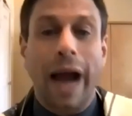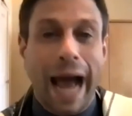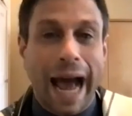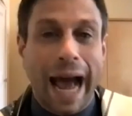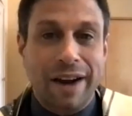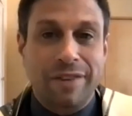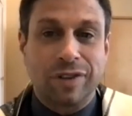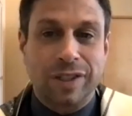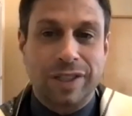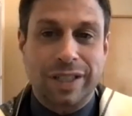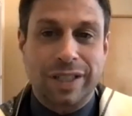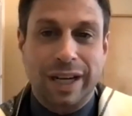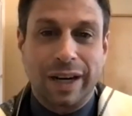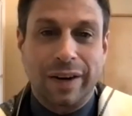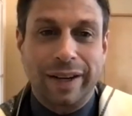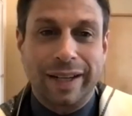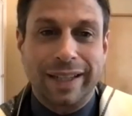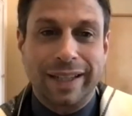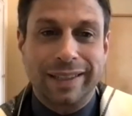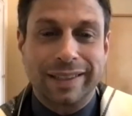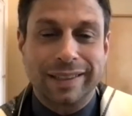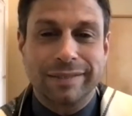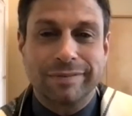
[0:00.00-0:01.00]

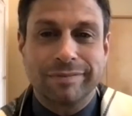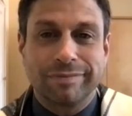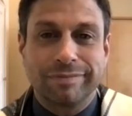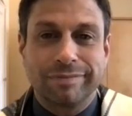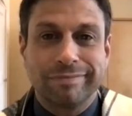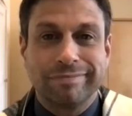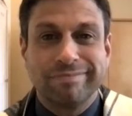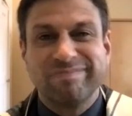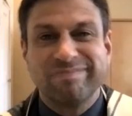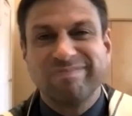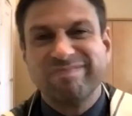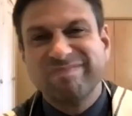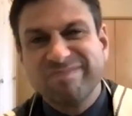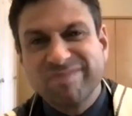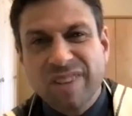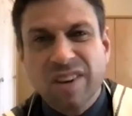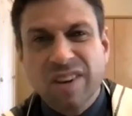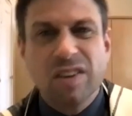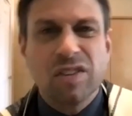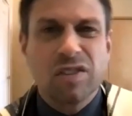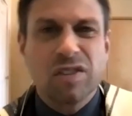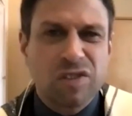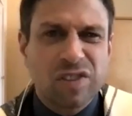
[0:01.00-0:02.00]
adversaries,
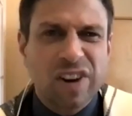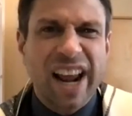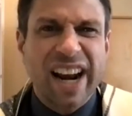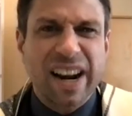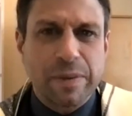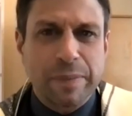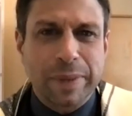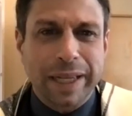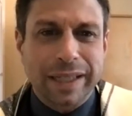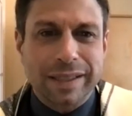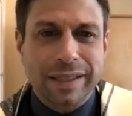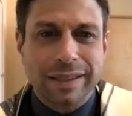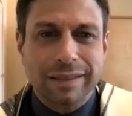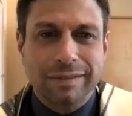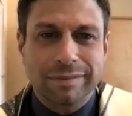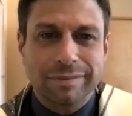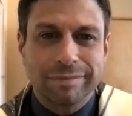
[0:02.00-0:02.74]
frenemies.